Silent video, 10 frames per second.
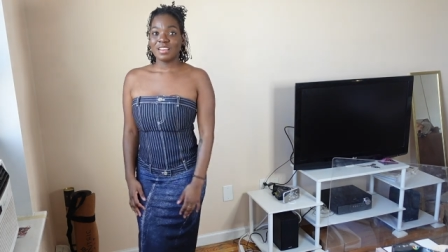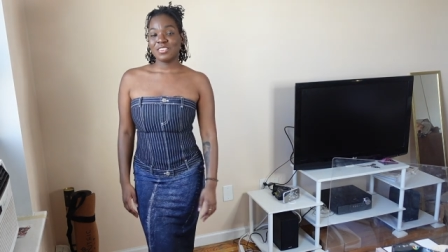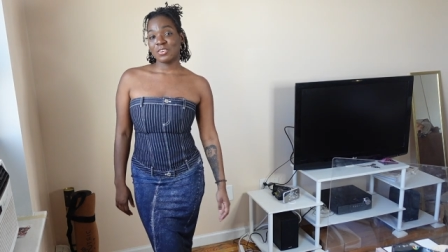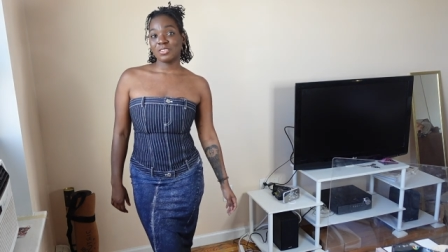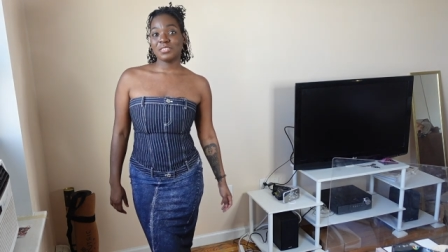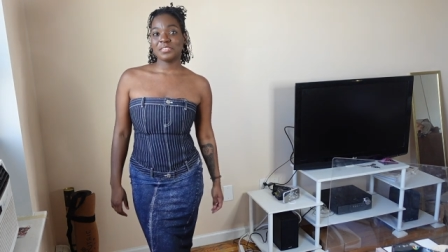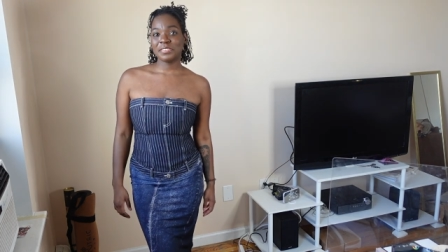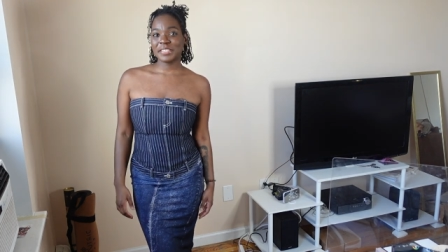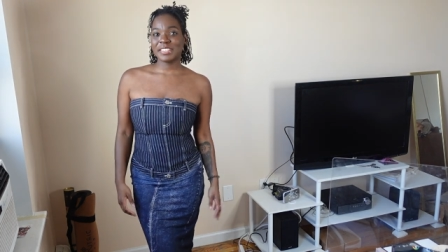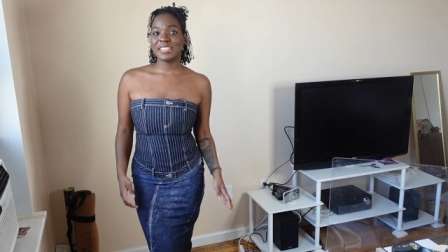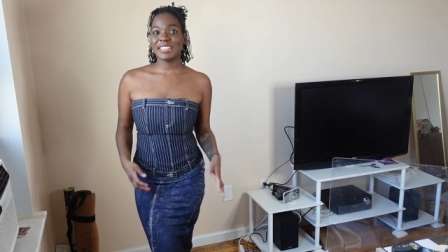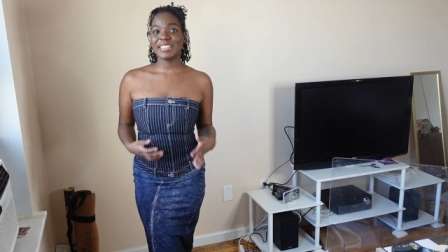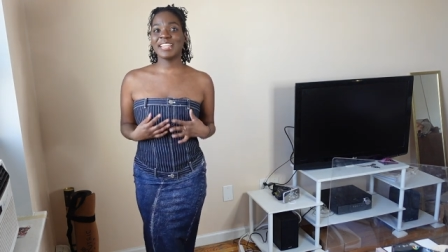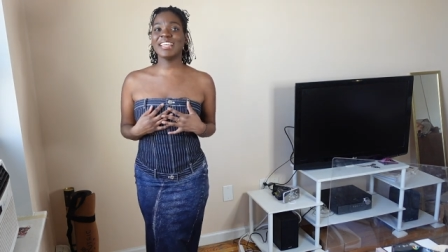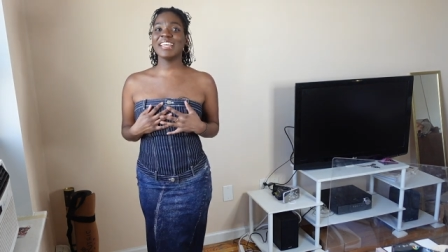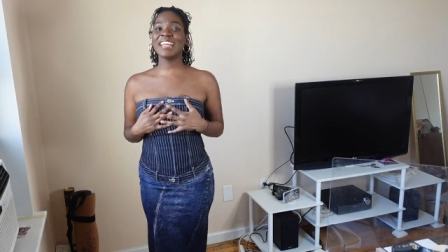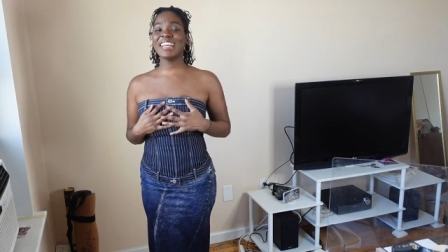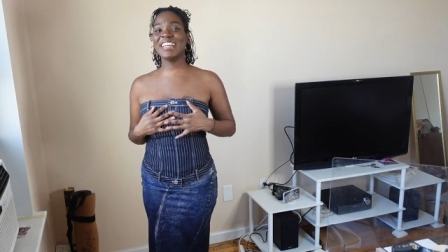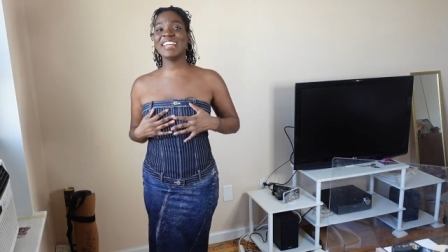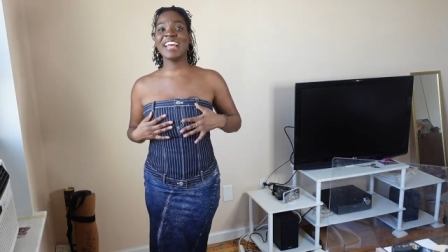no, for real.
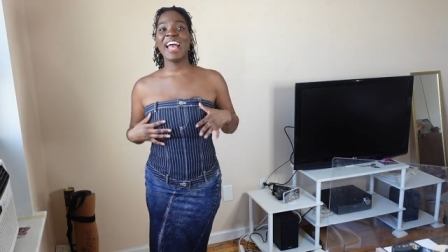Like,